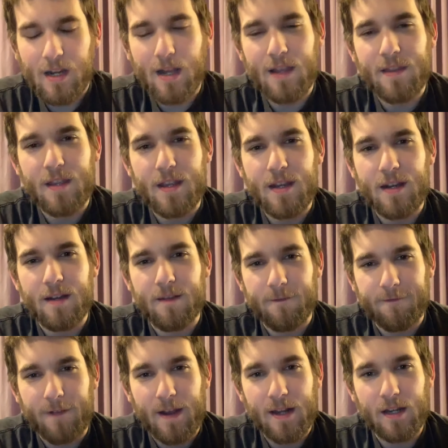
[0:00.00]
And then
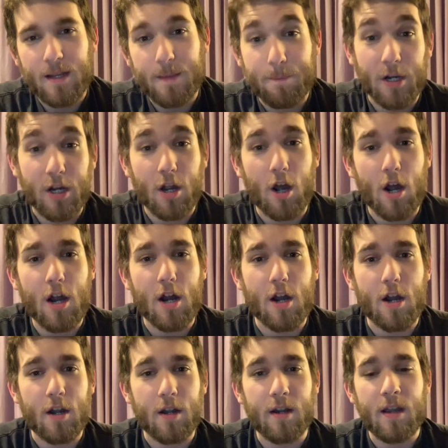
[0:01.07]
finally,
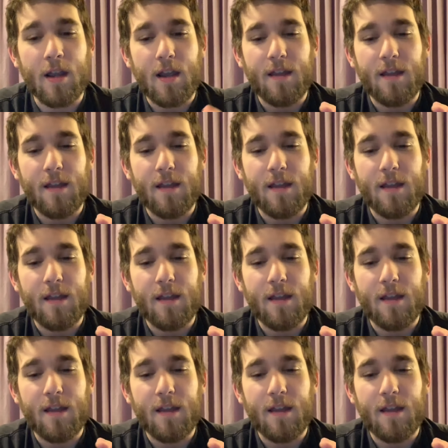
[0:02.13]
Picard,